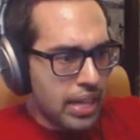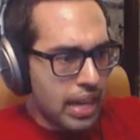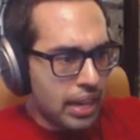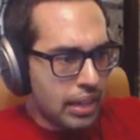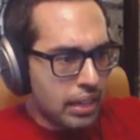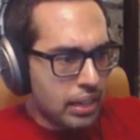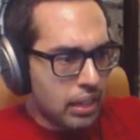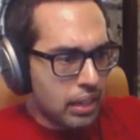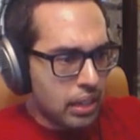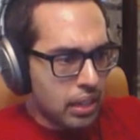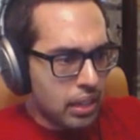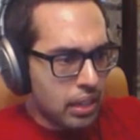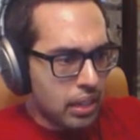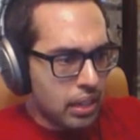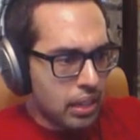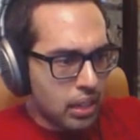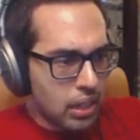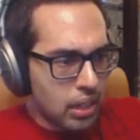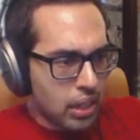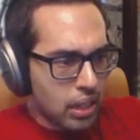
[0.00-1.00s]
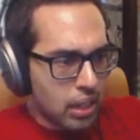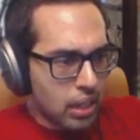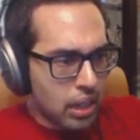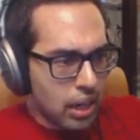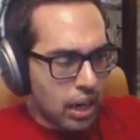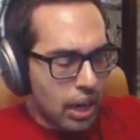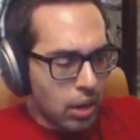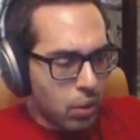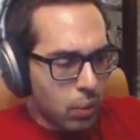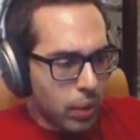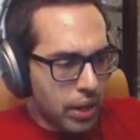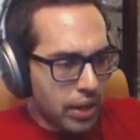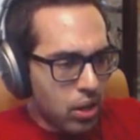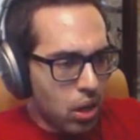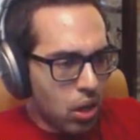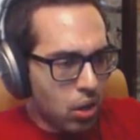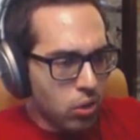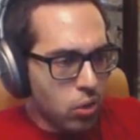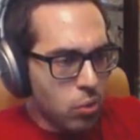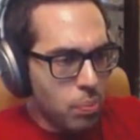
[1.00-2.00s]
What is that? How
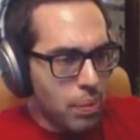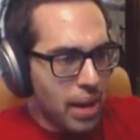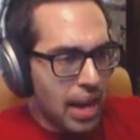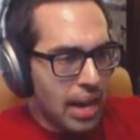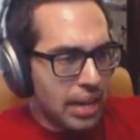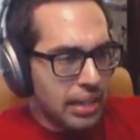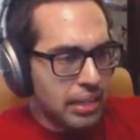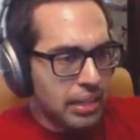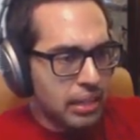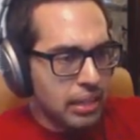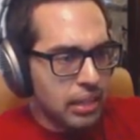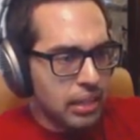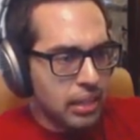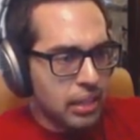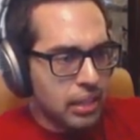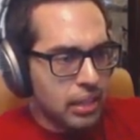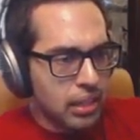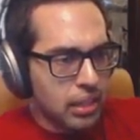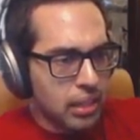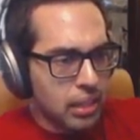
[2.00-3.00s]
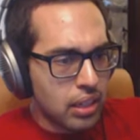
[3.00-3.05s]
do I call you back?